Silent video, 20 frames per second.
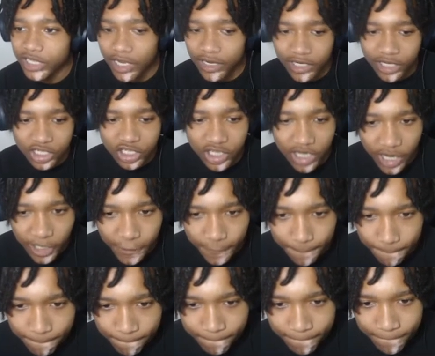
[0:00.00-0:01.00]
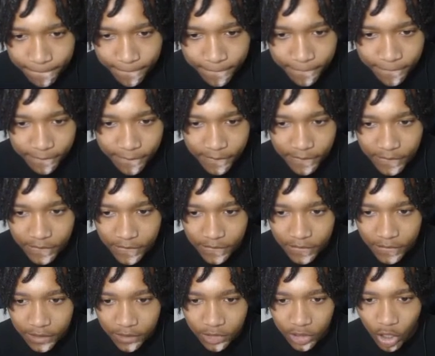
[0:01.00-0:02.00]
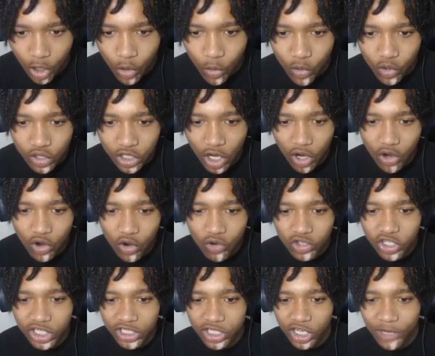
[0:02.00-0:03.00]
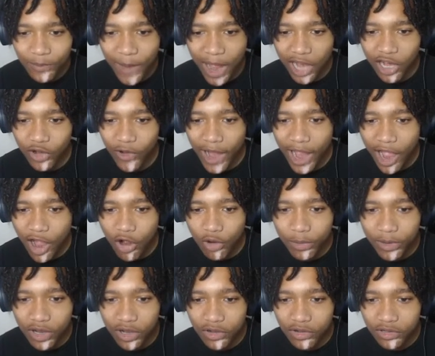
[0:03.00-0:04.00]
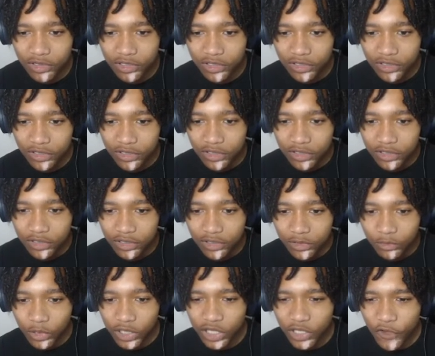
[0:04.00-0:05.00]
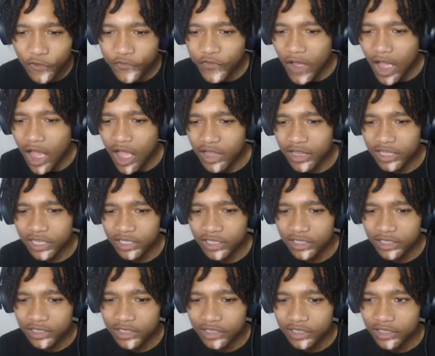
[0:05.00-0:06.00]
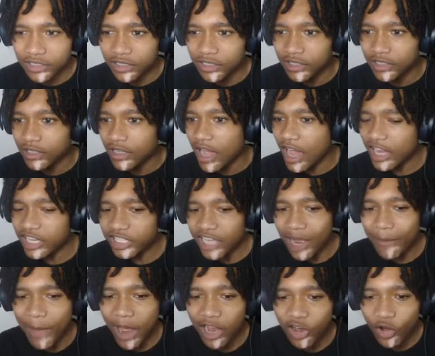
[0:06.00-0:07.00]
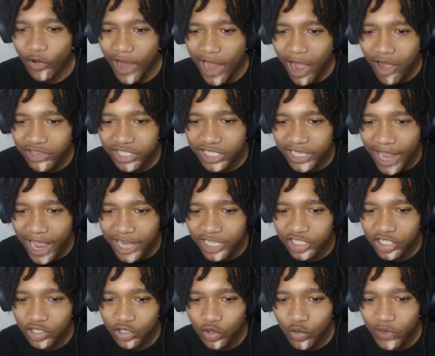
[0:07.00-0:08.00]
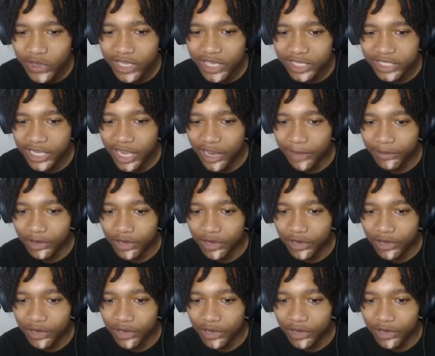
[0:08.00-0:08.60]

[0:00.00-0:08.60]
y'all niggas chat. Yo, yo, who just took my crowd, bro? What the fuck? I just got my crowd snatched. Who is that,